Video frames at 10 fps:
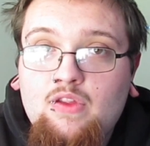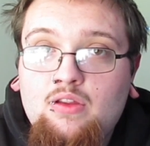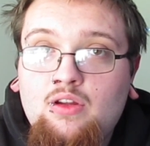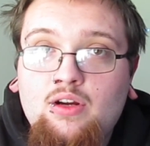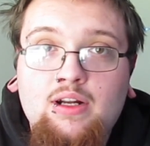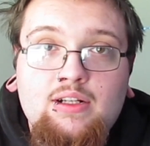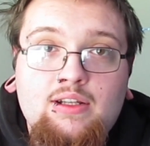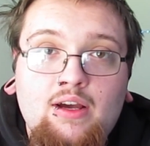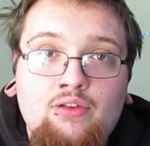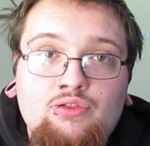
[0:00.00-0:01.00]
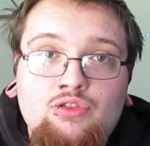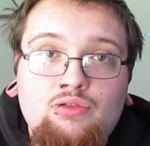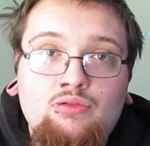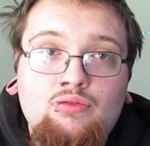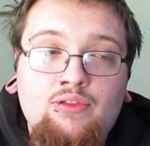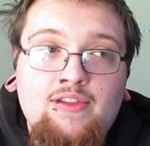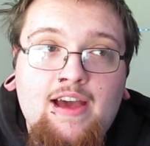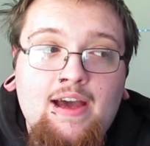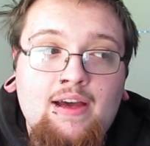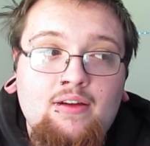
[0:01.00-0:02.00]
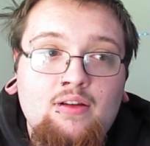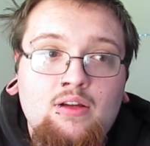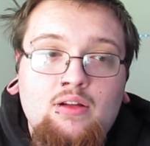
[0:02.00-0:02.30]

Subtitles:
They're going to tell you that